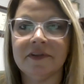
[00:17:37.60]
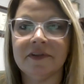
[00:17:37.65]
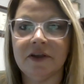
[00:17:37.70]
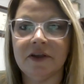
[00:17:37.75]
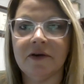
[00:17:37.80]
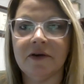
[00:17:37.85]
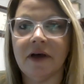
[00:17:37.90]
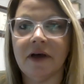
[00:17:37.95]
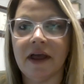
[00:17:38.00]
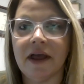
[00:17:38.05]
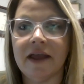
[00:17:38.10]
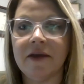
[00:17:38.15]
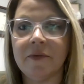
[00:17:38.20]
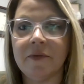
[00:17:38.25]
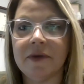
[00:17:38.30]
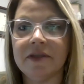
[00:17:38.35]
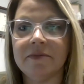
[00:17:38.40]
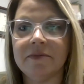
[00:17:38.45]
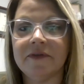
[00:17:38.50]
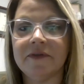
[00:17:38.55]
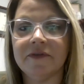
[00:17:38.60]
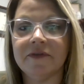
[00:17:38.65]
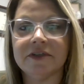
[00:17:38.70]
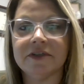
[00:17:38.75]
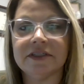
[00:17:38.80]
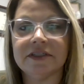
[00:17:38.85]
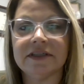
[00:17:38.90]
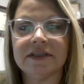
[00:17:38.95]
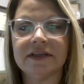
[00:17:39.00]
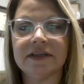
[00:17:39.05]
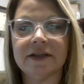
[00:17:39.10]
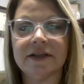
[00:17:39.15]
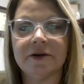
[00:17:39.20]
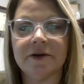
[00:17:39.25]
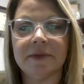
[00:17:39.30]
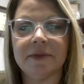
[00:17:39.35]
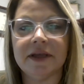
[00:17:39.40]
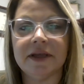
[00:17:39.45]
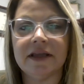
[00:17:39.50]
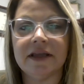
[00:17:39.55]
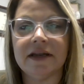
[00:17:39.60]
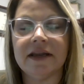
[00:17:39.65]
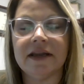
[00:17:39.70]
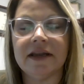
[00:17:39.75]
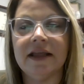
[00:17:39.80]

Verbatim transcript: You gonna hang with me for just a little bit?